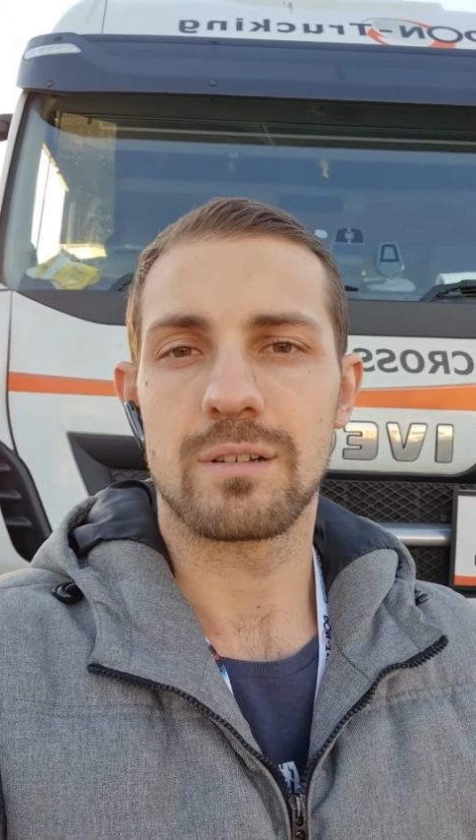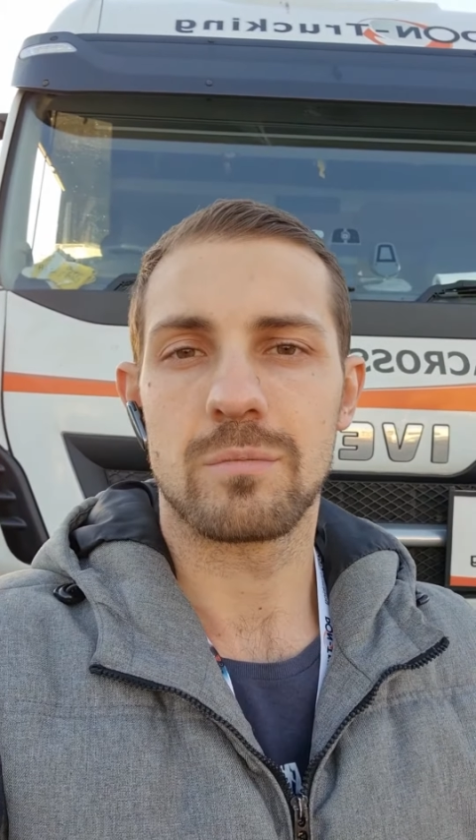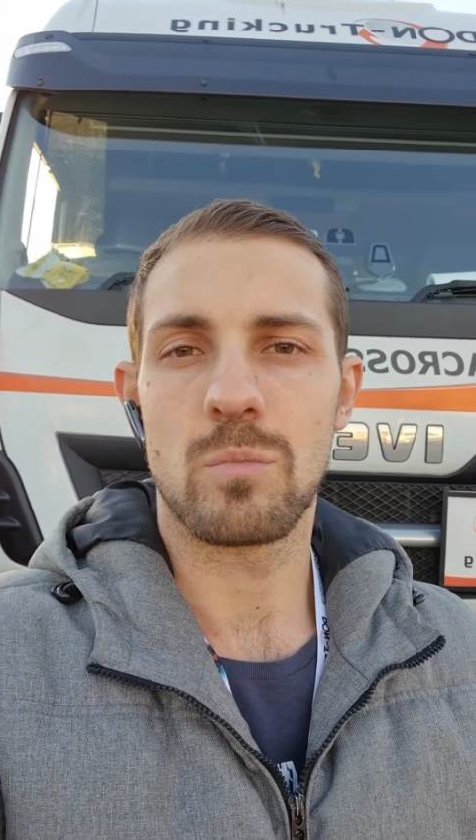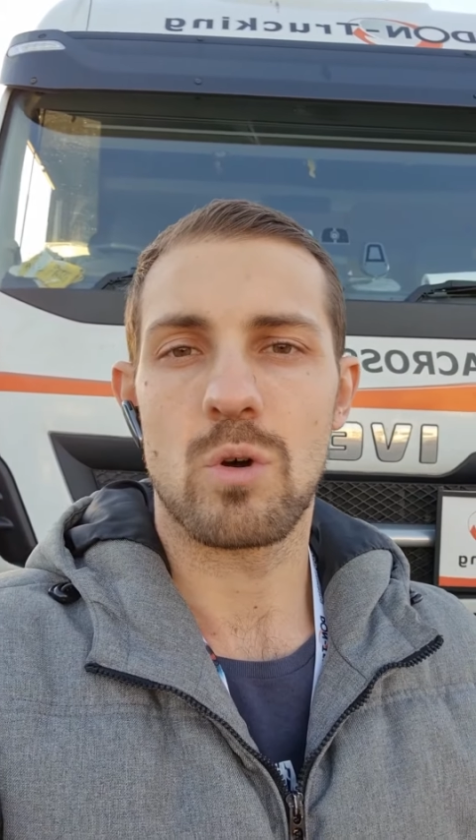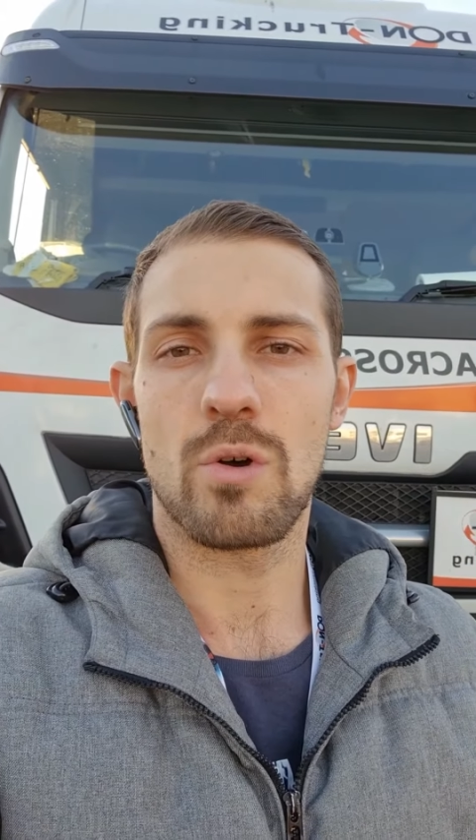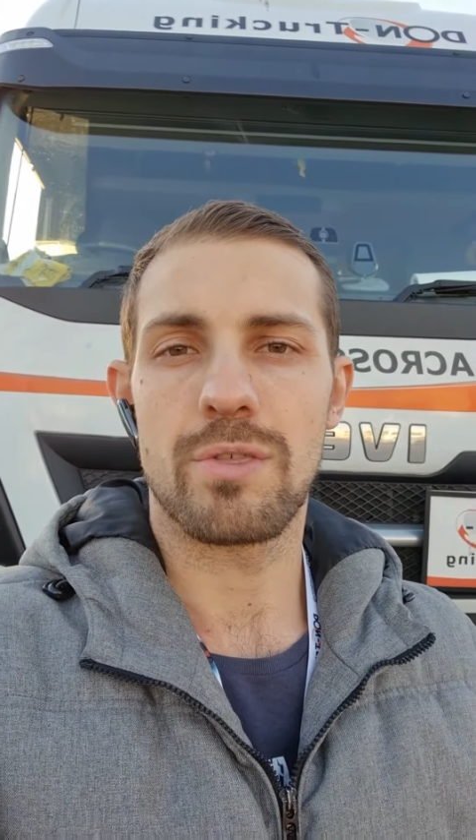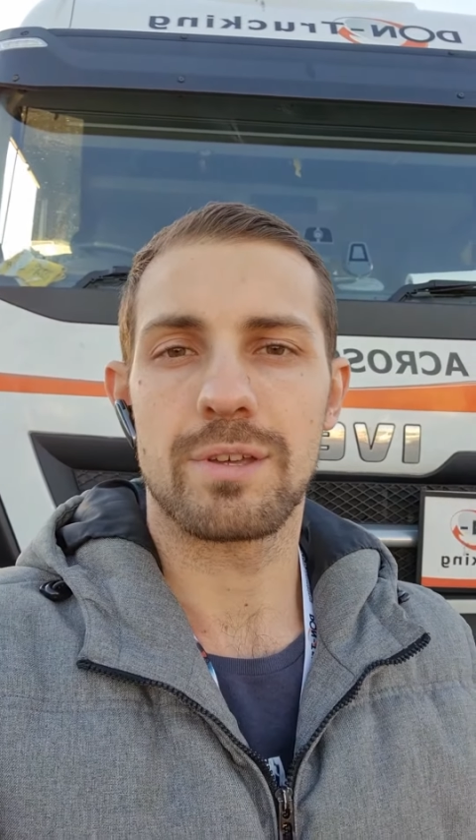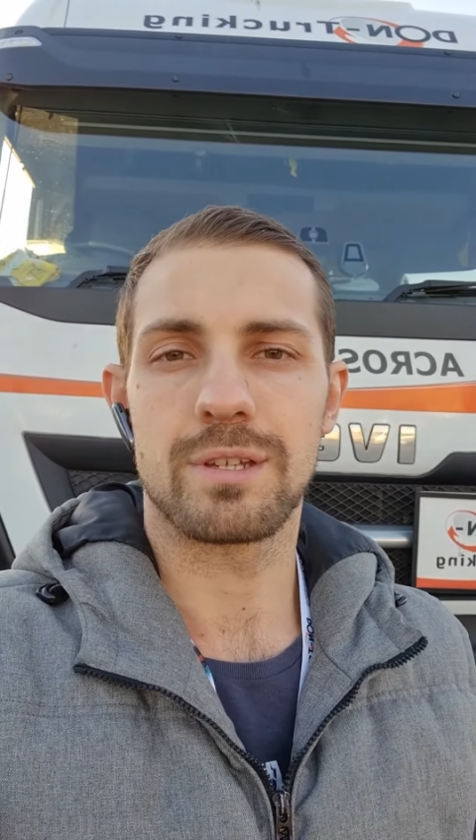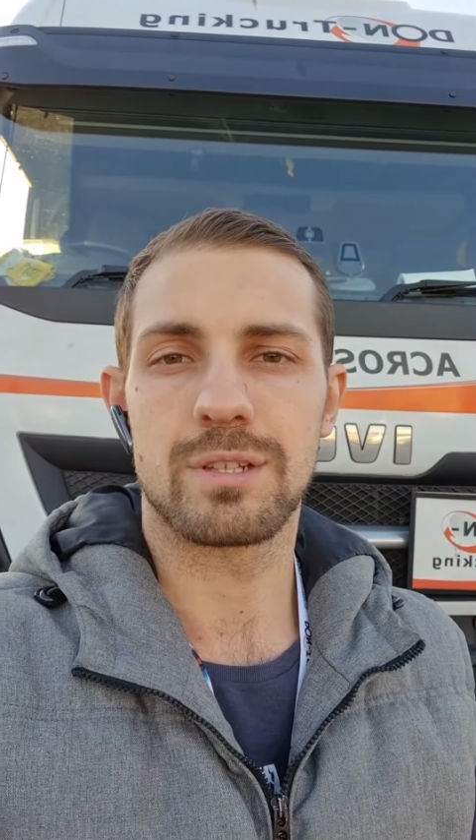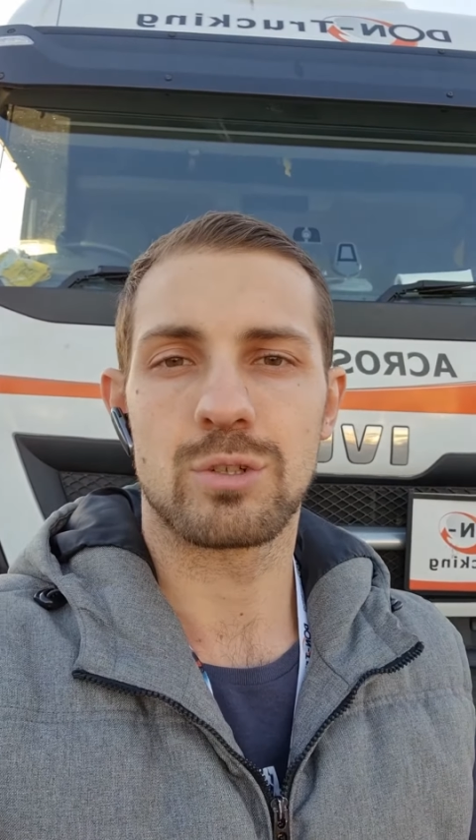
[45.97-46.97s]
more
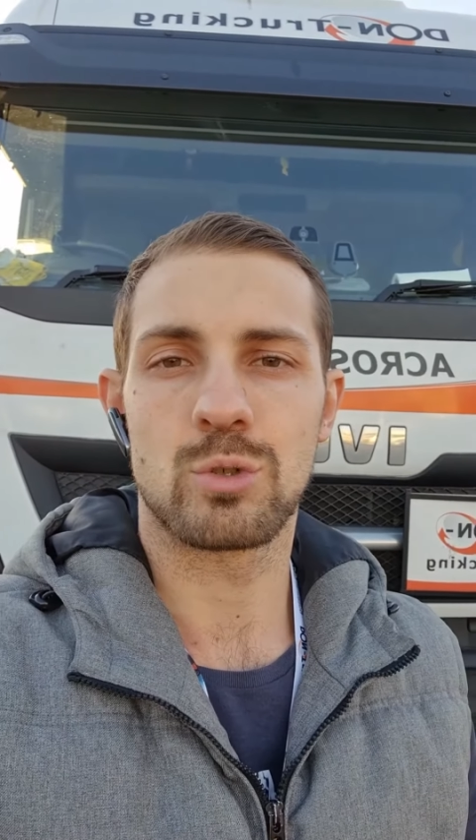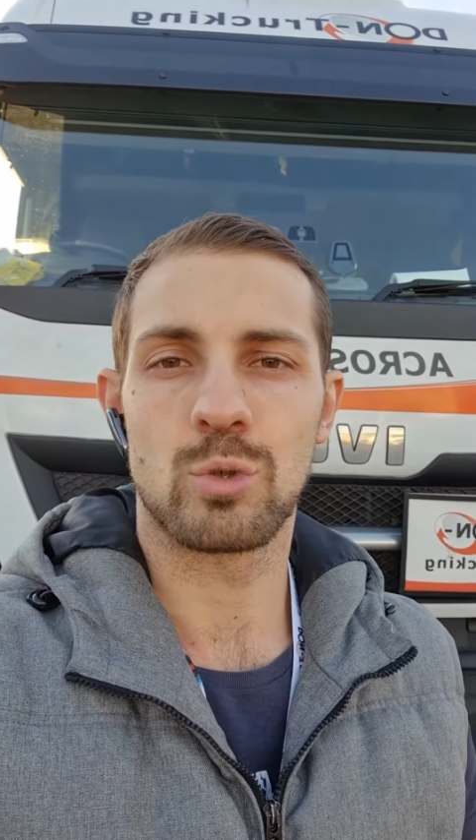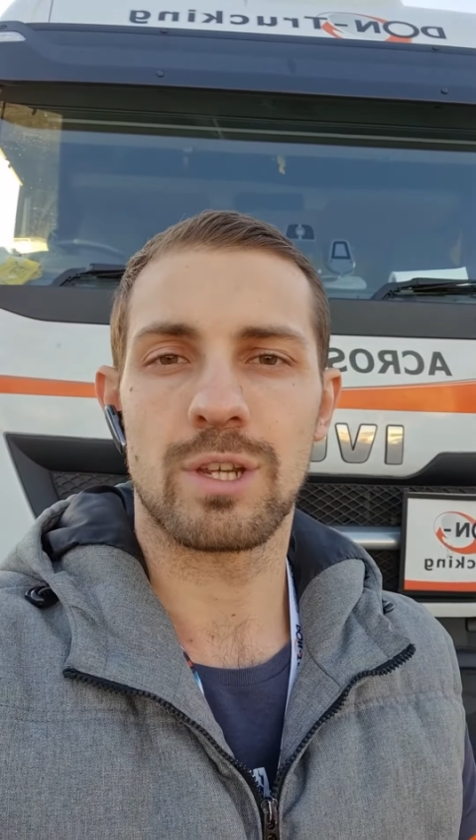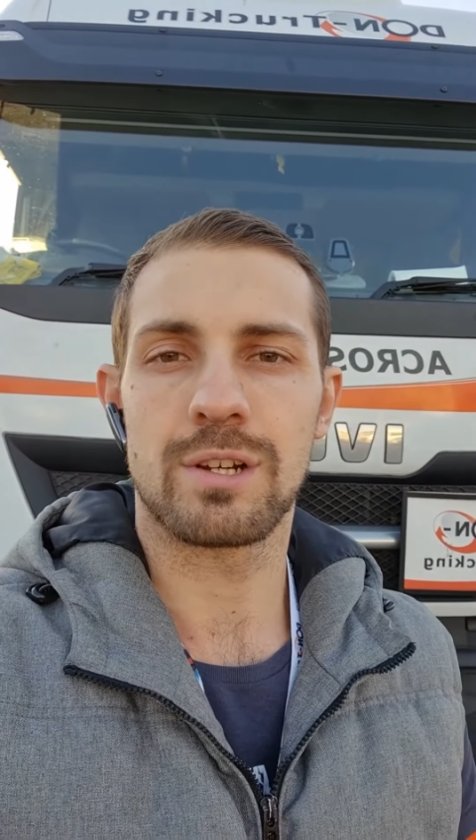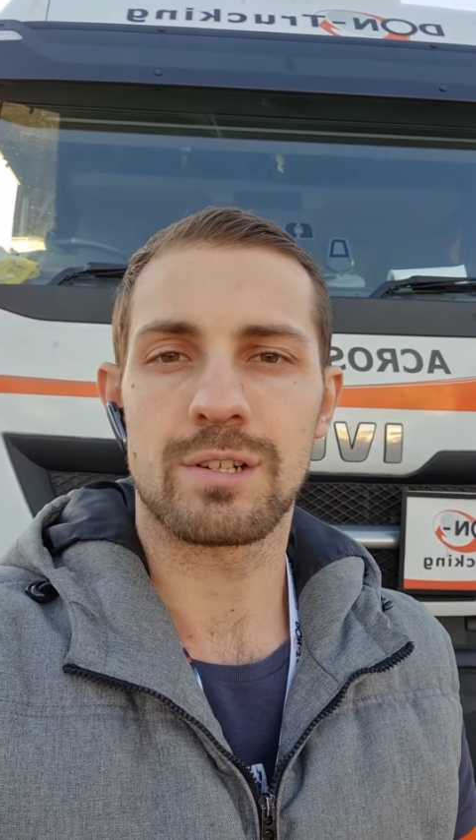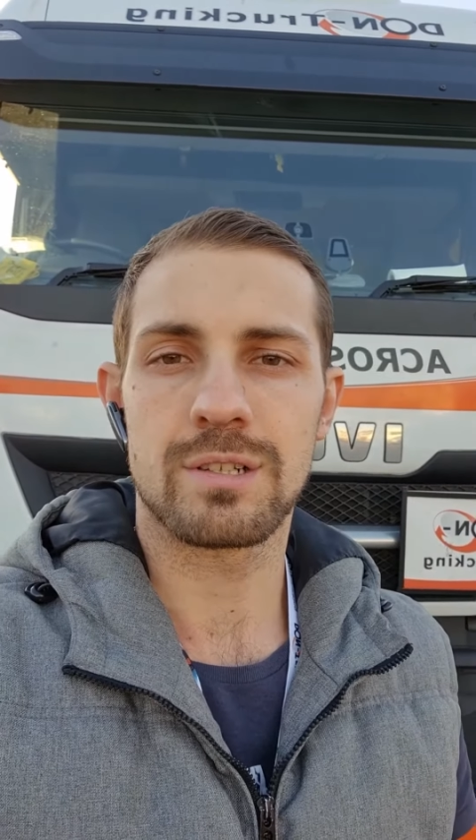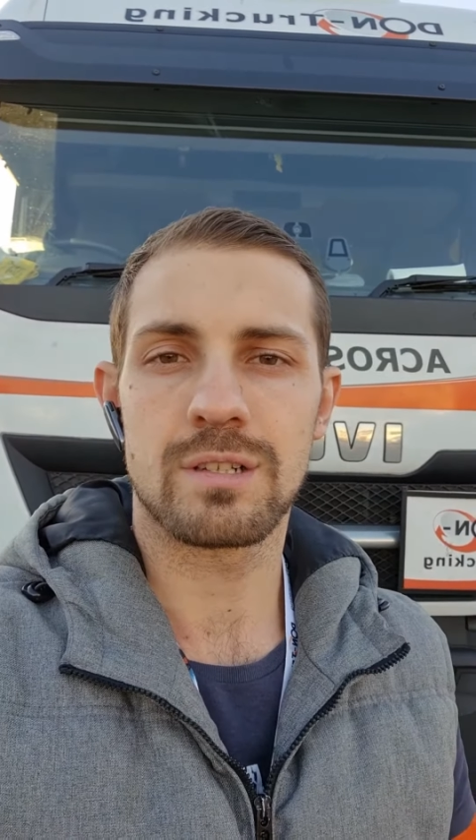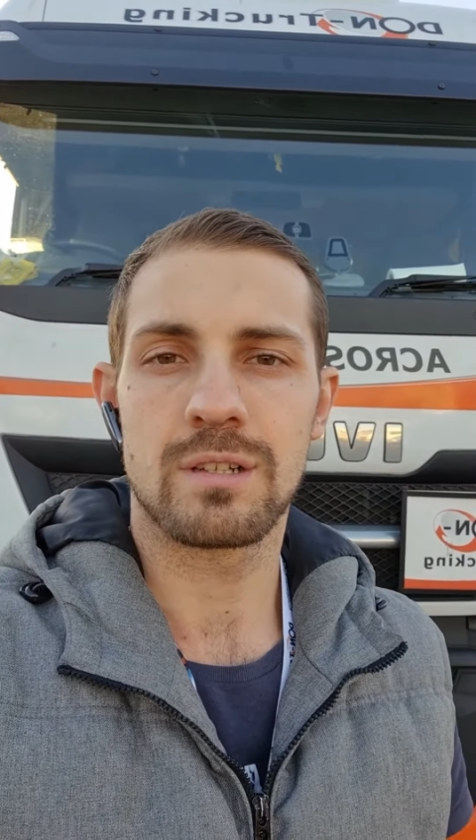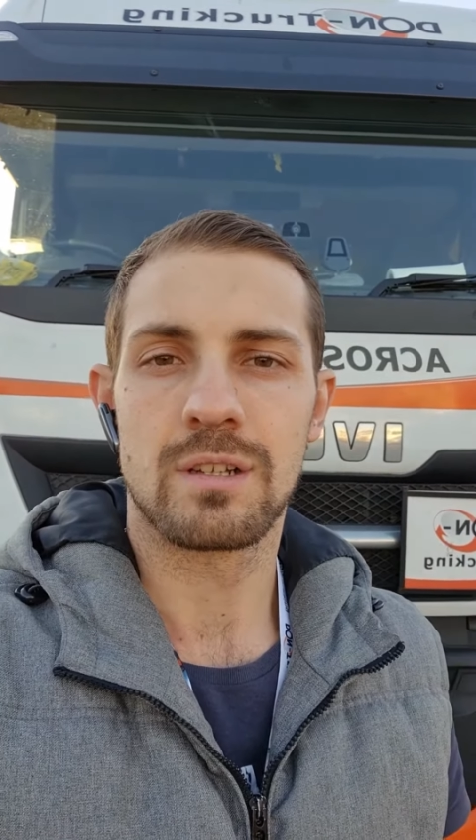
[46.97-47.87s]
than 2 years.